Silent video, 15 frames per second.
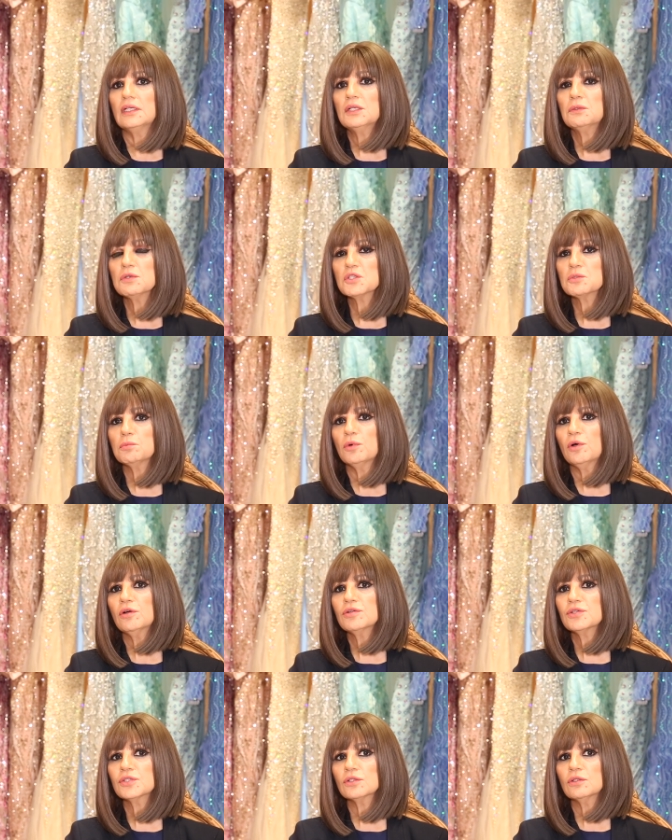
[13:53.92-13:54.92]
it was
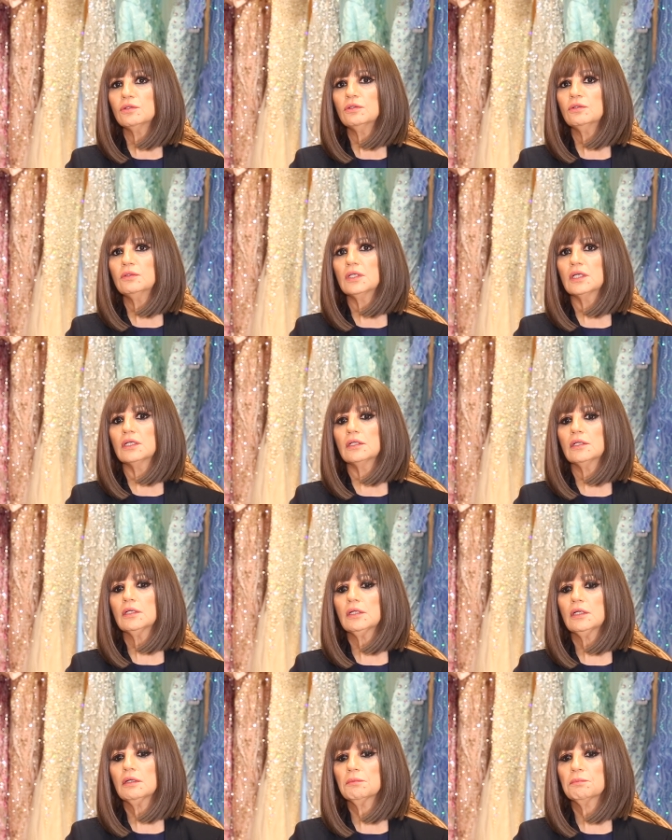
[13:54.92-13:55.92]
more so
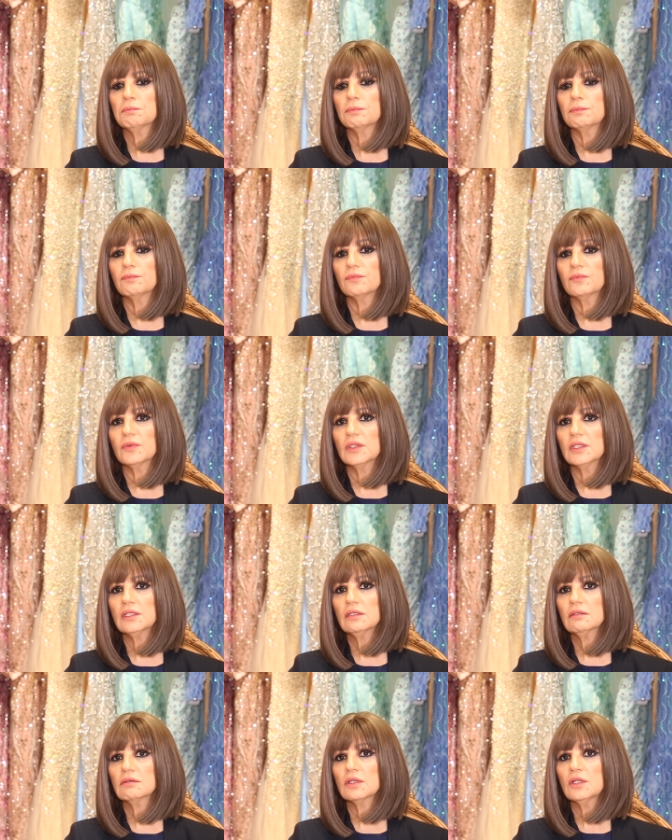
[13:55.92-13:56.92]
uh,
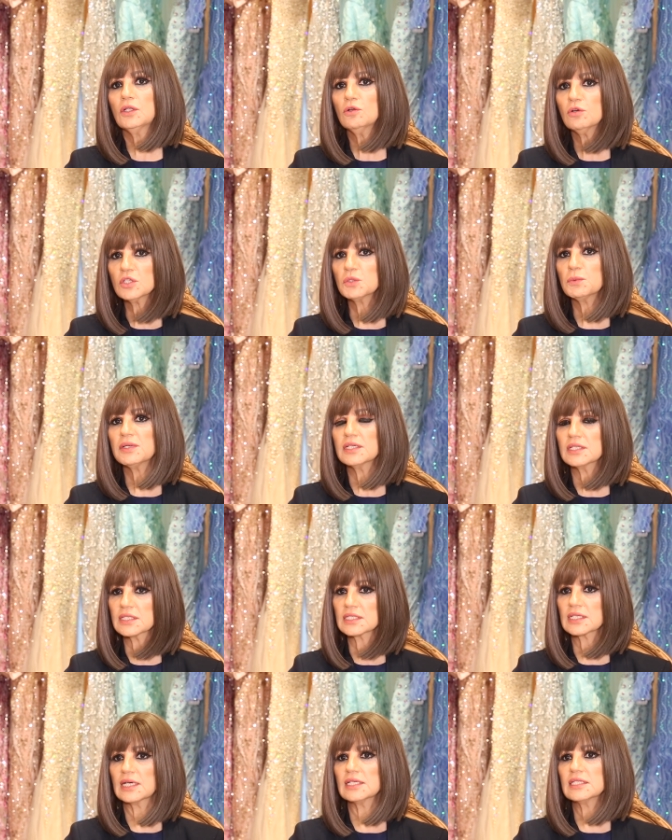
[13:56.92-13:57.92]
the looks were
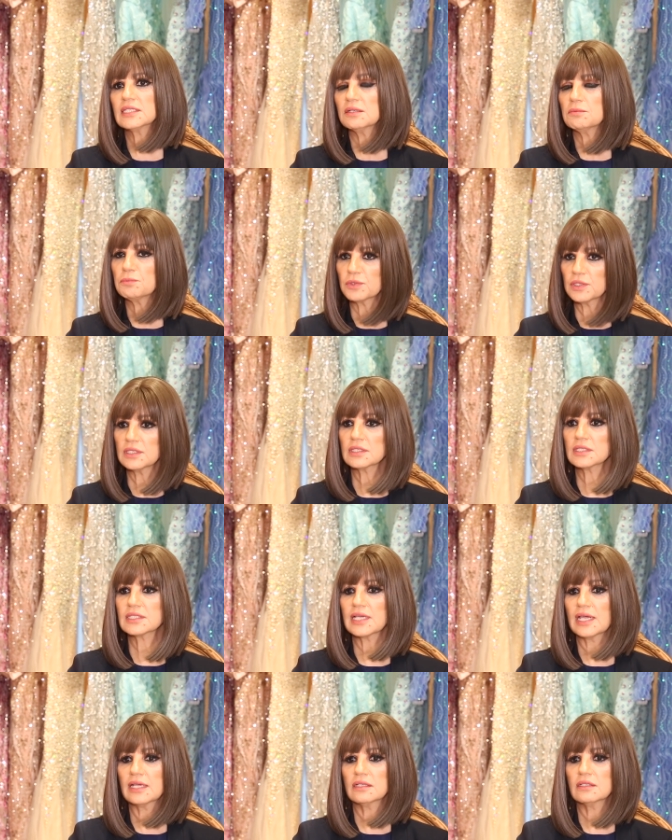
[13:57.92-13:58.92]
discussed and
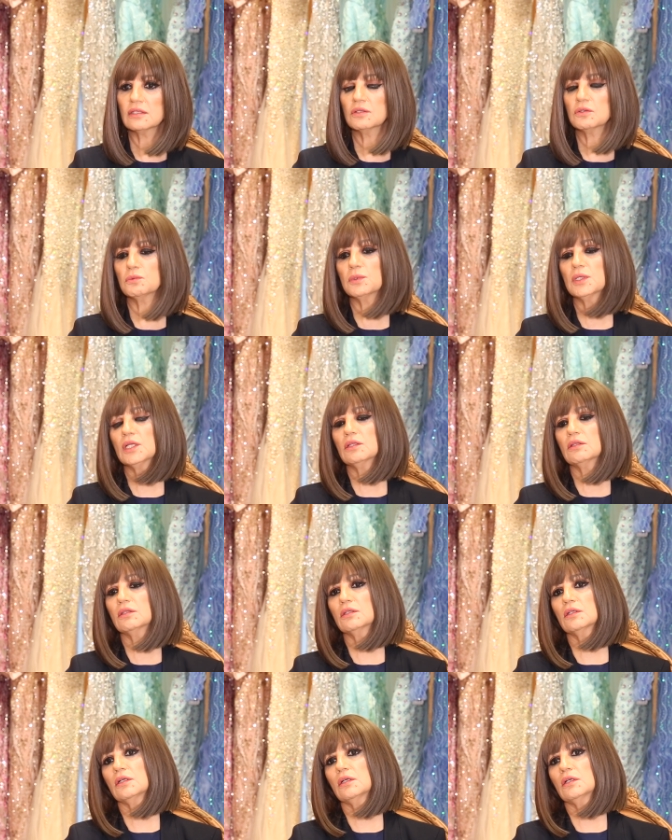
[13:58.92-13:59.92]
pre-decided
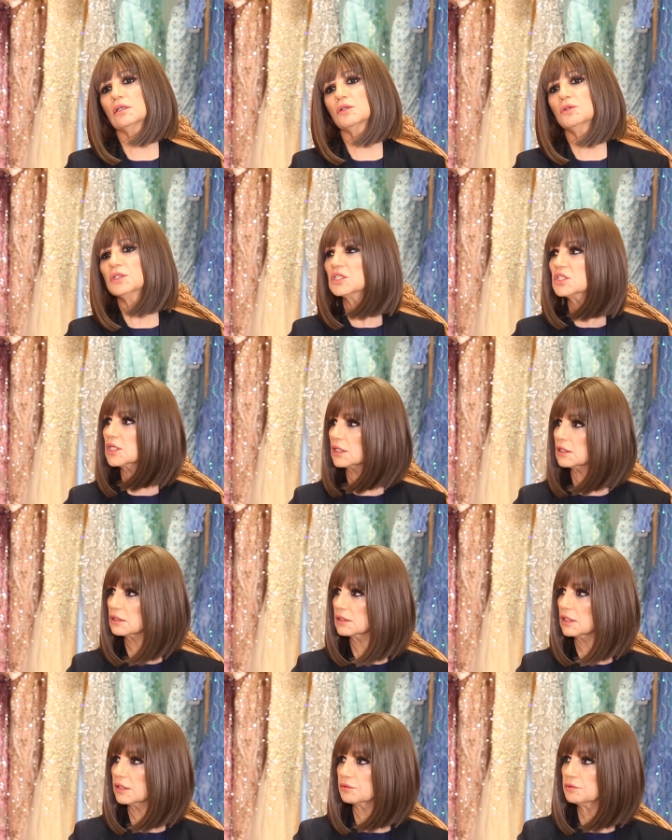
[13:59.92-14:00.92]
with uh,
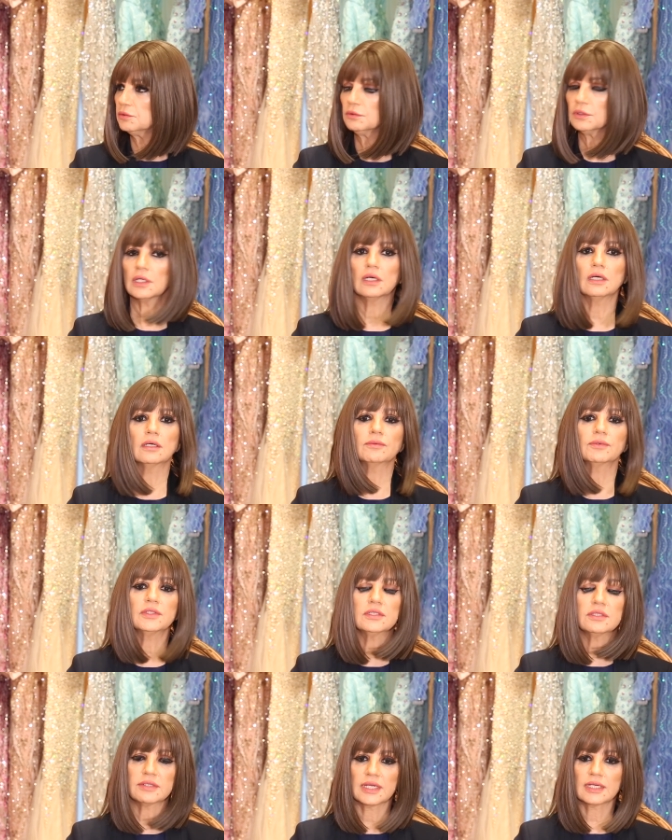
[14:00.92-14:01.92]
Gunasekhar Garu, uh,
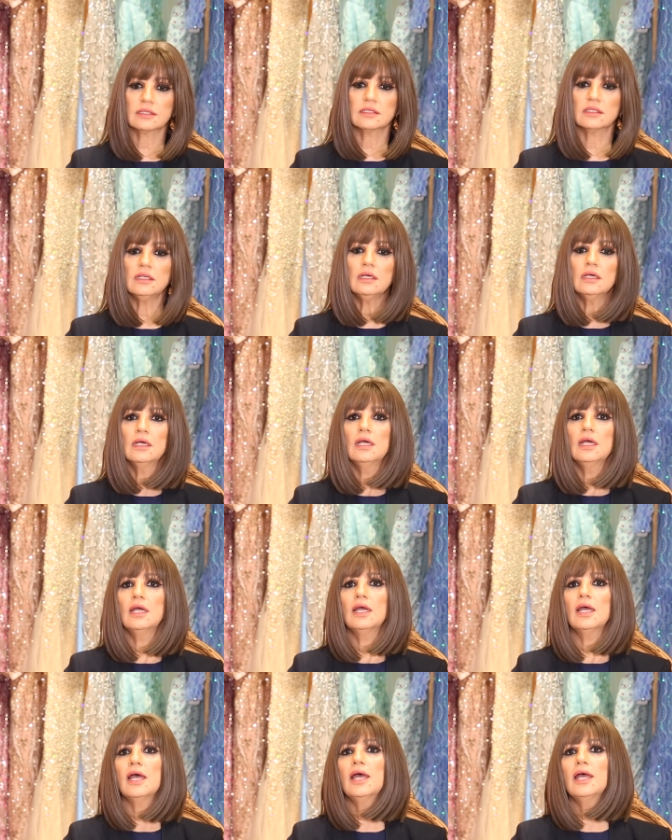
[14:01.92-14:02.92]
the director,
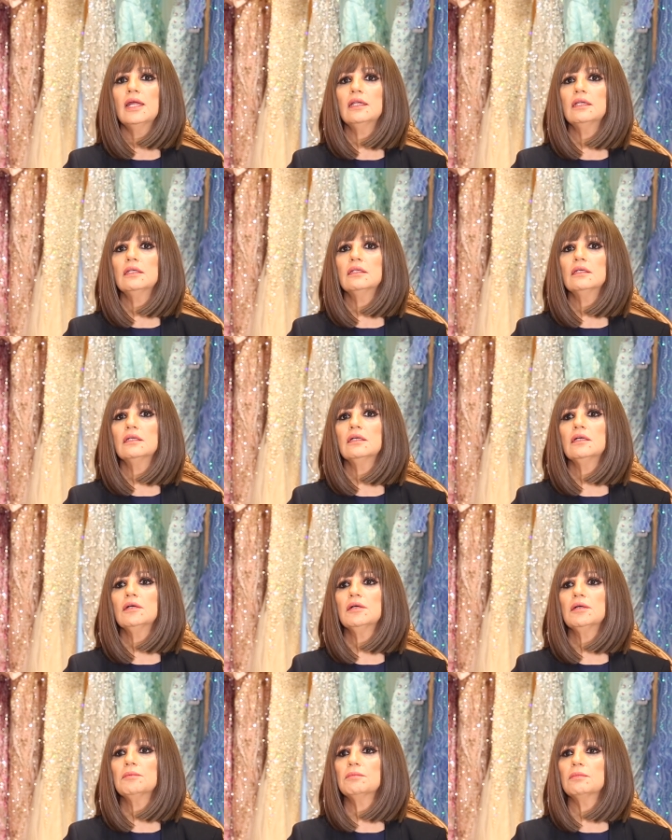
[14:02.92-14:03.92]
and
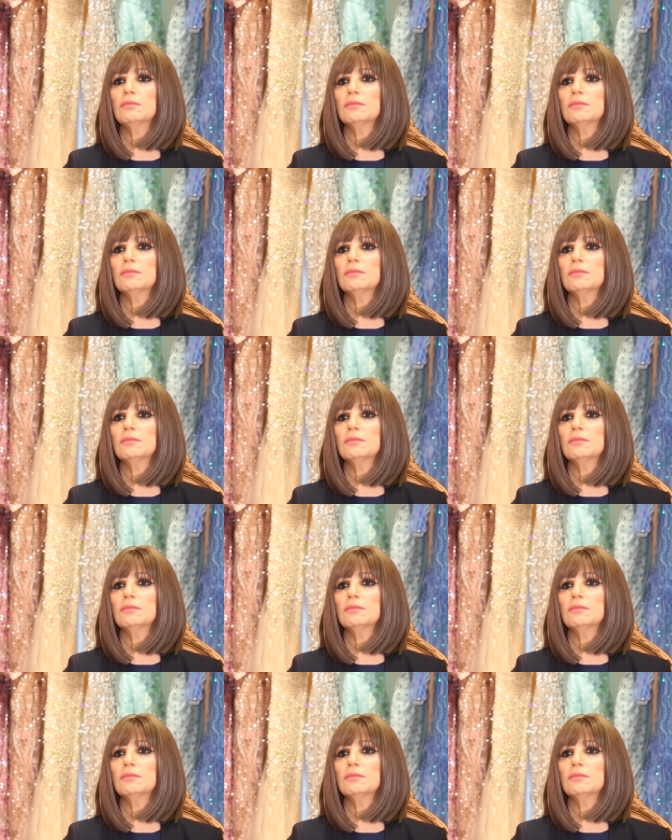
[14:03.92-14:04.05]
uh,